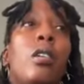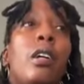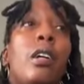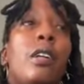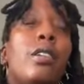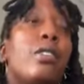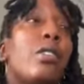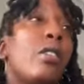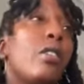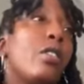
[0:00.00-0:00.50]

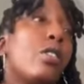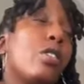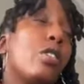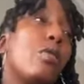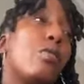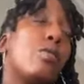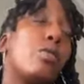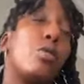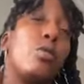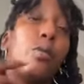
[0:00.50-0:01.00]
As long as you
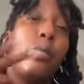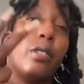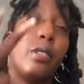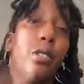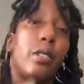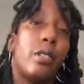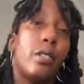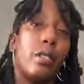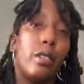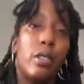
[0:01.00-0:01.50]
have two
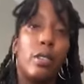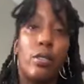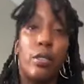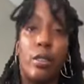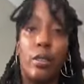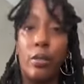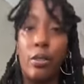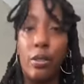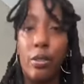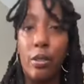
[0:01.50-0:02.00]
consenting
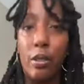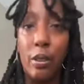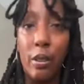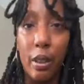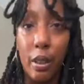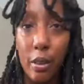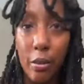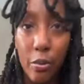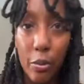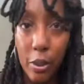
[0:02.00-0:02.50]
adults, they're
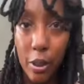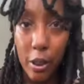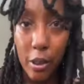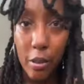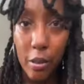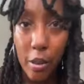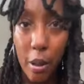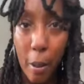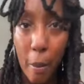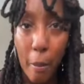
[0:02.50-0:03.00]
not
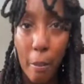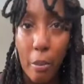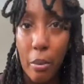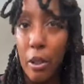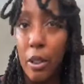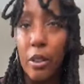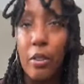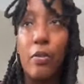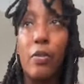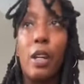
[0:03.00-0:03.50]
freaking
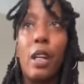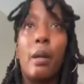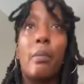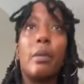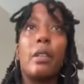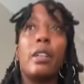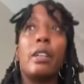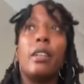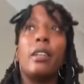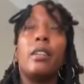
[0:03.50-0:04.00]
blood
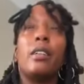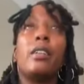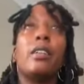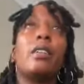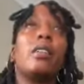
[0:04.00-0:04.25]
family,